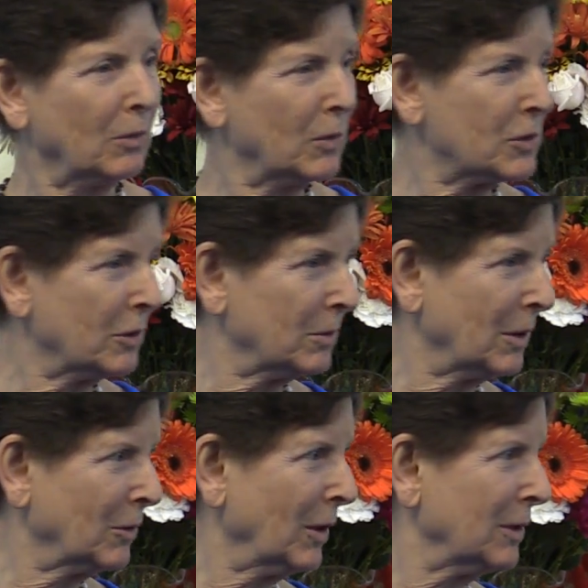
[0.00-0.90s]
was
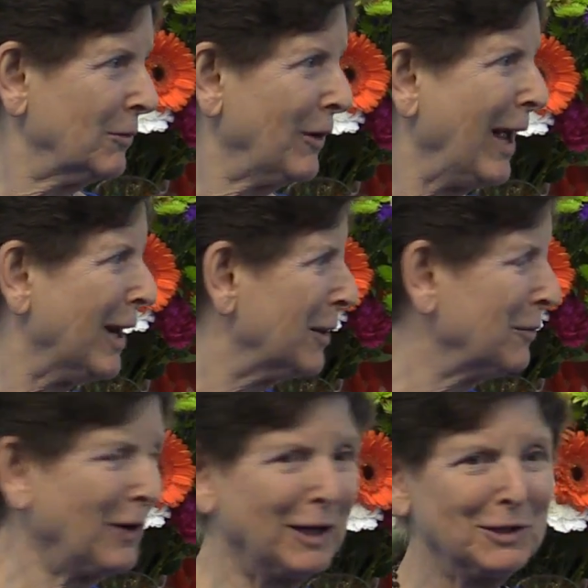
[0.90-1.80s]
a great fan
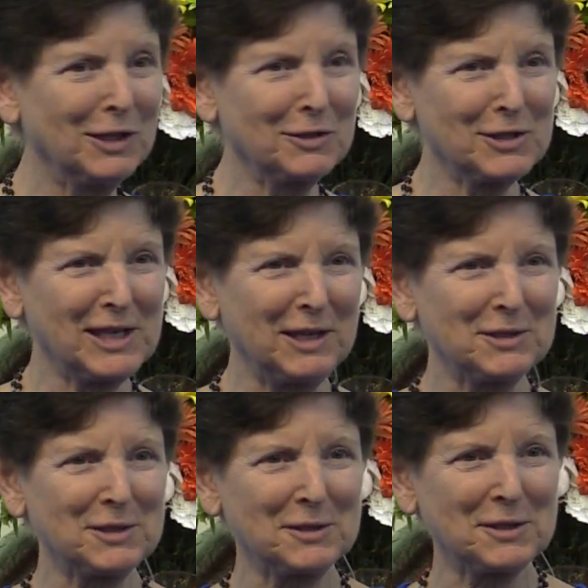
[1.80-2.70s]
of finding
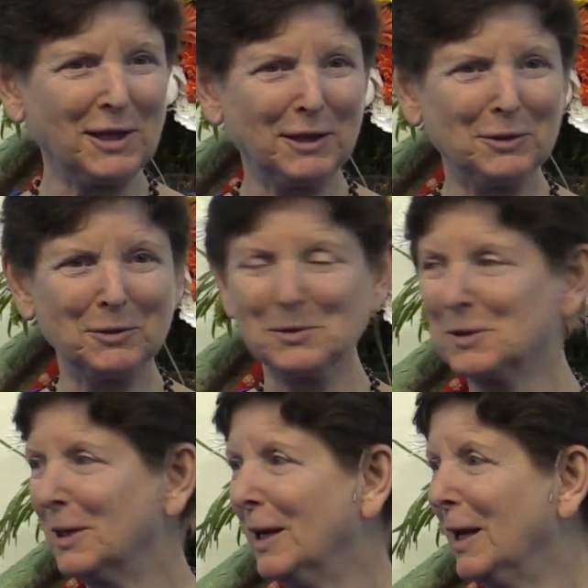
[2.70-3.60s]
saints and
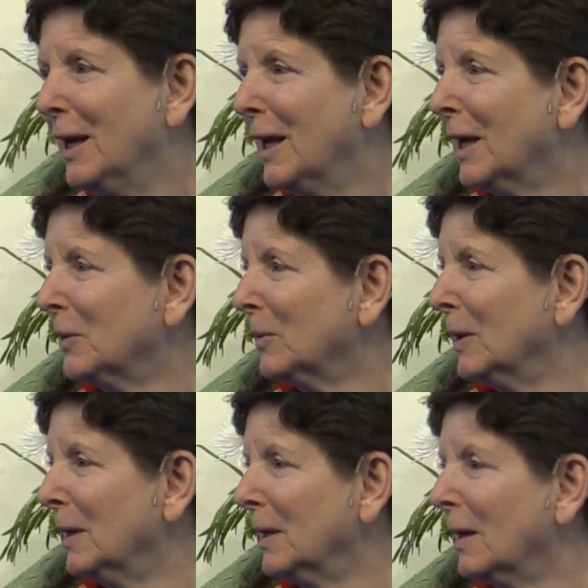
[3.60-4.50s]
sadhus, and
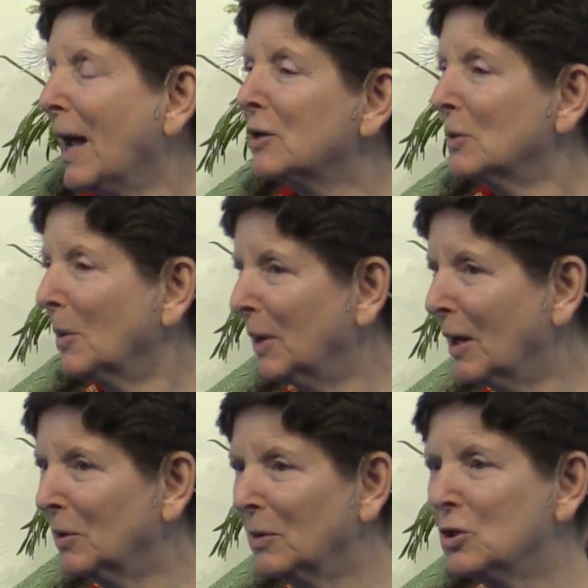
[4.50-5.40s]
we were
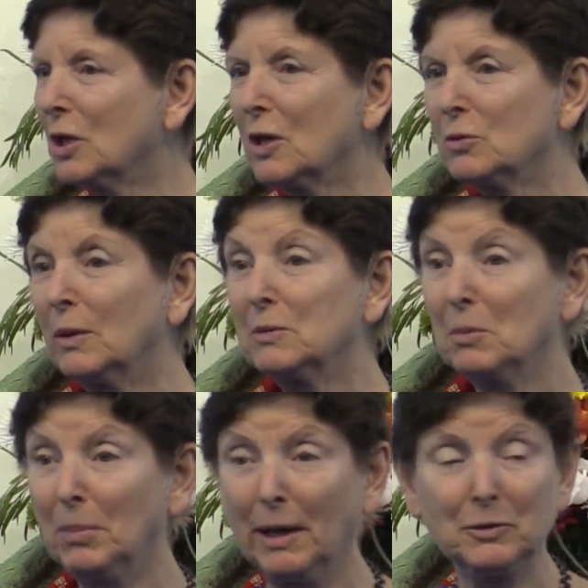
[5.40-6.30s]
not at Rishikesh, we went up
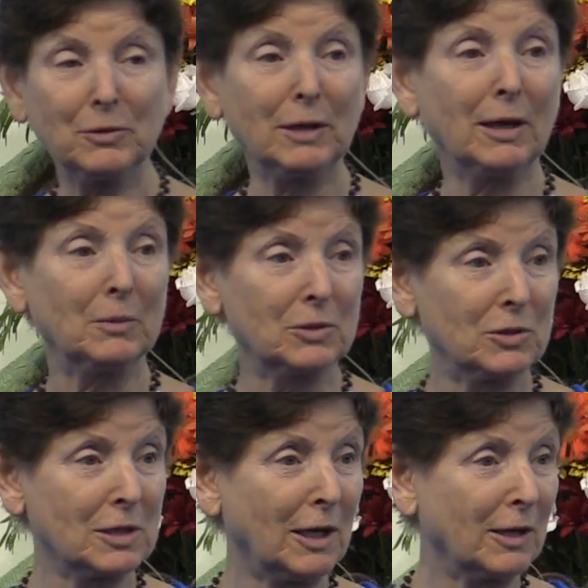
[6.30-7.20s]
to Badrinath, which
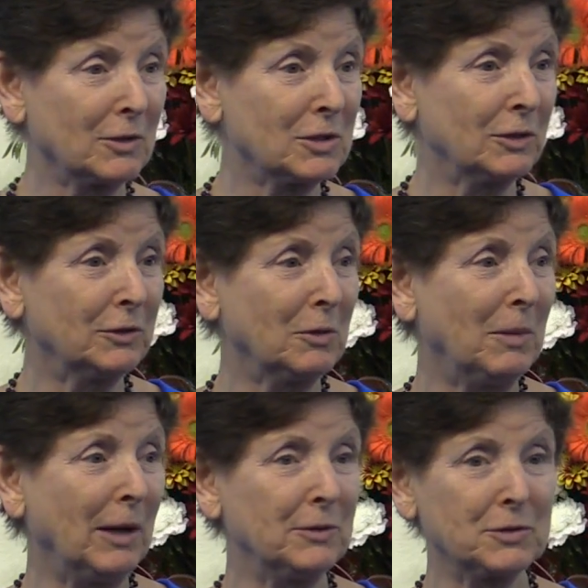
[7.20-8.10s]
is higher still in the
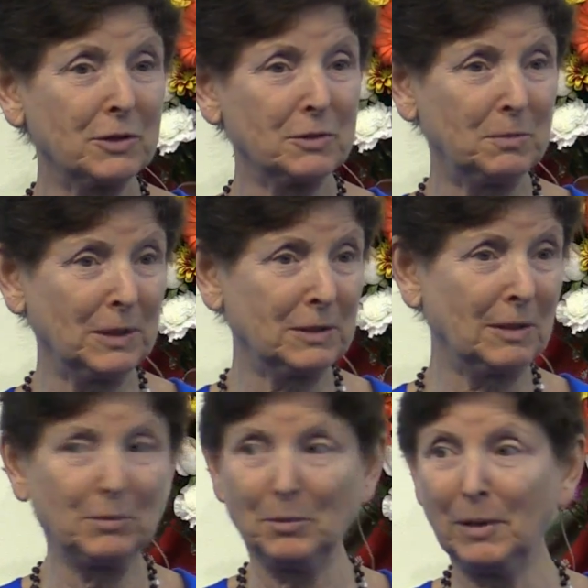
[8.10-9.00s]
mountains, this big
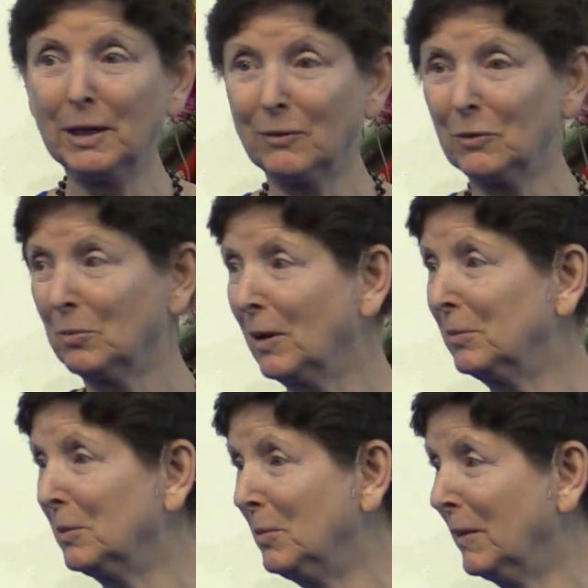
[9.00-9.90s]
temple. Many of you have
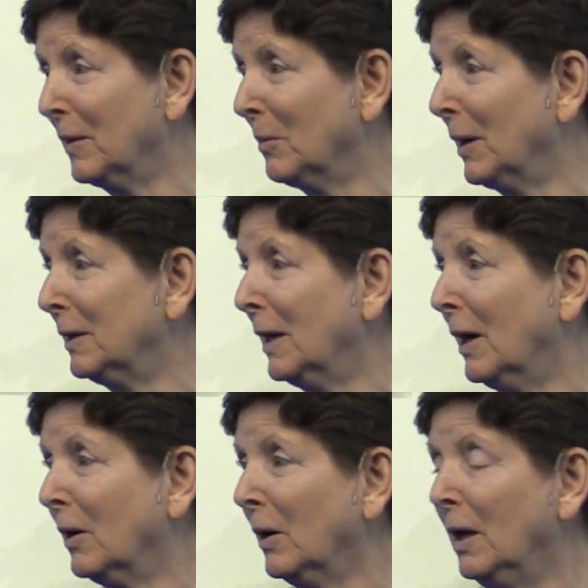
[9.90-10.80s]
probably been there by
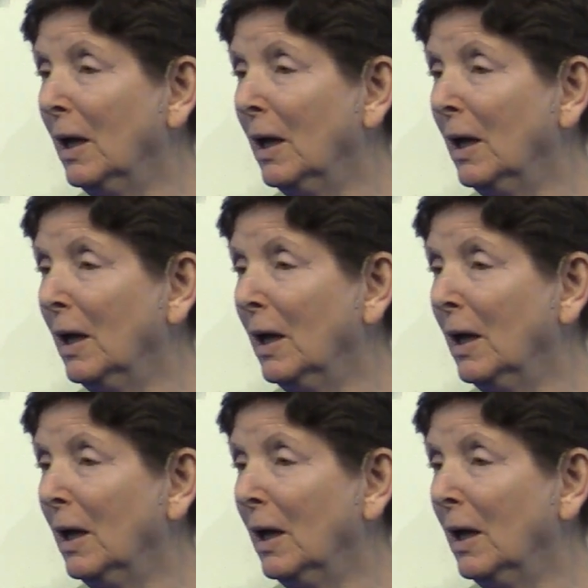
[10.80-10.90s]
now.